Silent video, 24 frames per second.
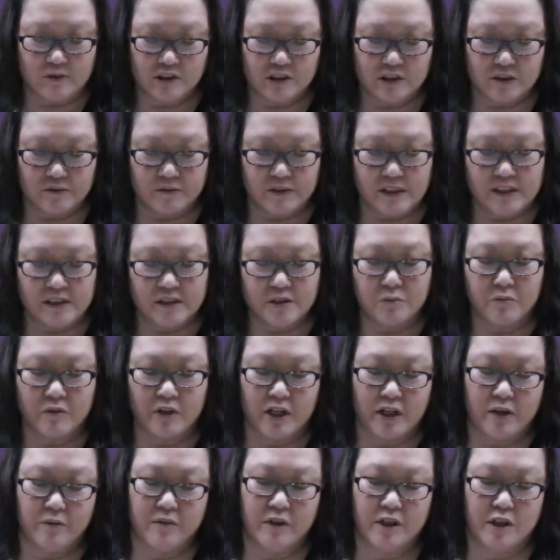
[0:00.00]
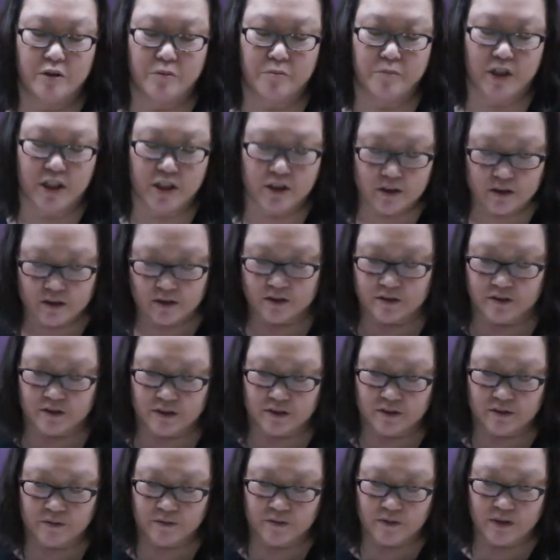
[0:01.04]
The reason why we are partners
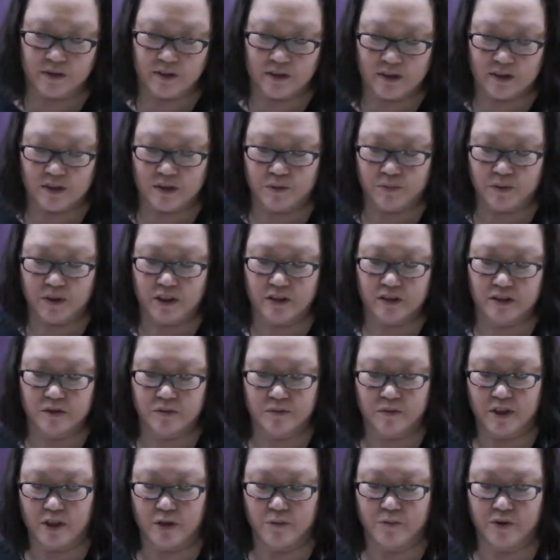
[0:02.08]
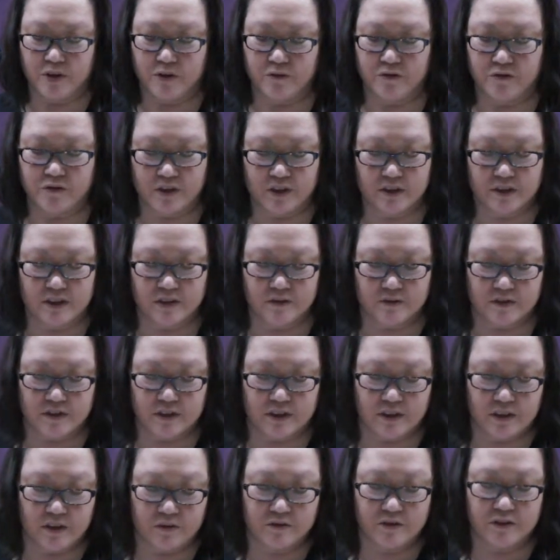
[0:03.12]
is because we have been friends for
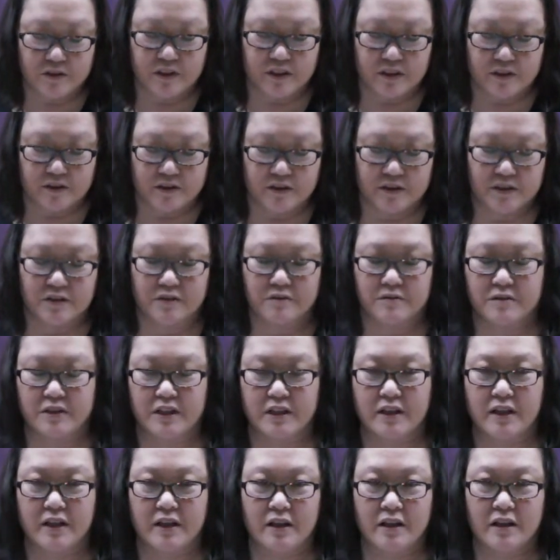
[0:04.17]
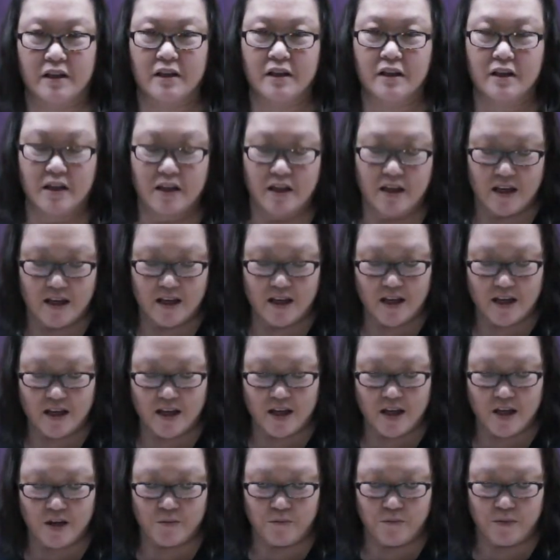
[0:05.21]
several years already
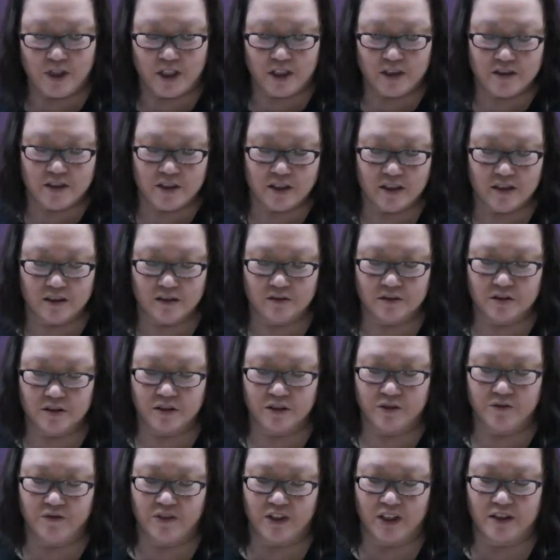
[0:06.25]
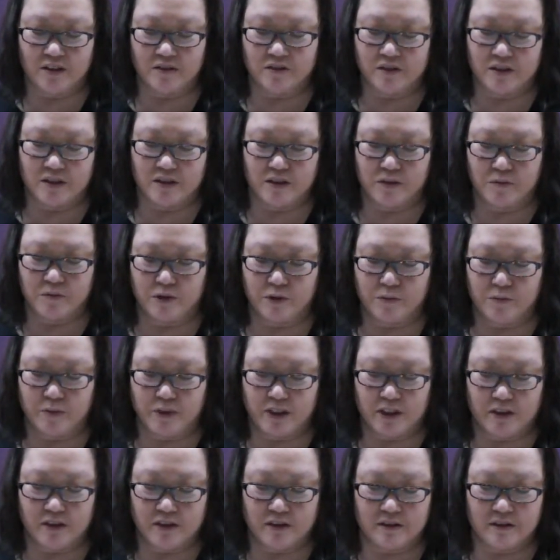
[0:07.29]
and made childhood vows that
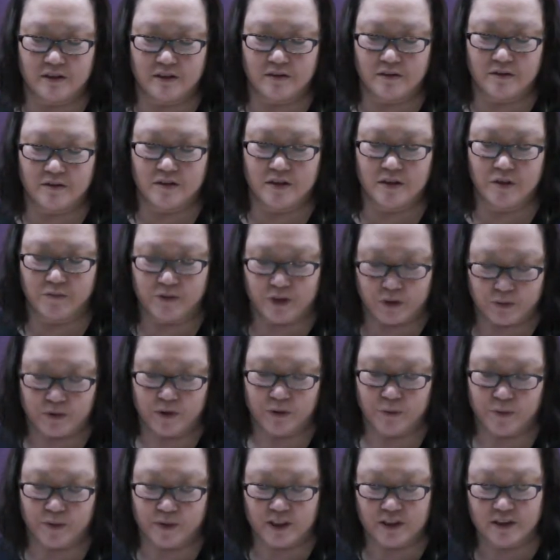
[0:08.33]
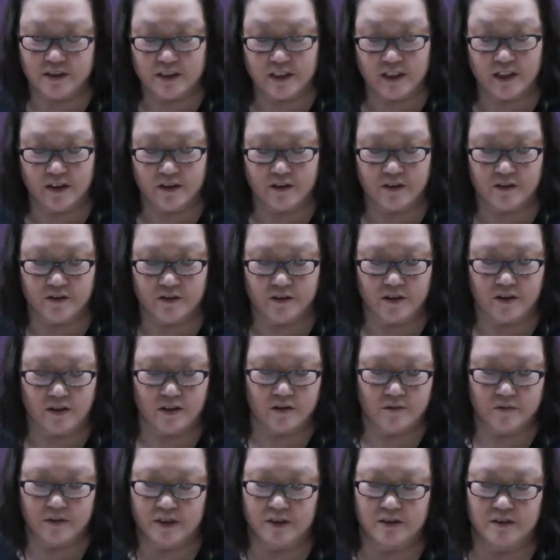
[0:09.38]
we would be together
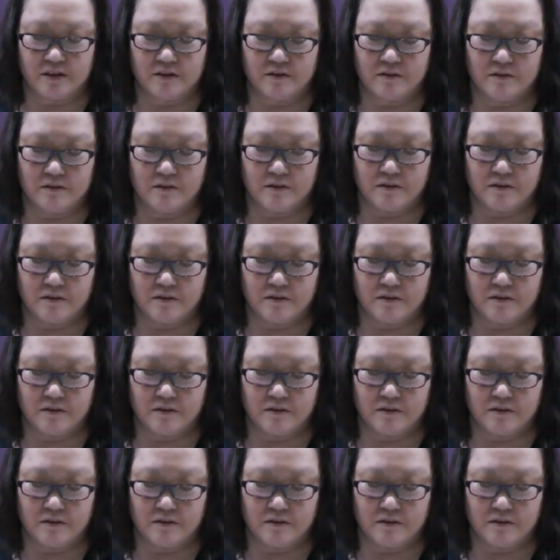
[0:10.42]
always.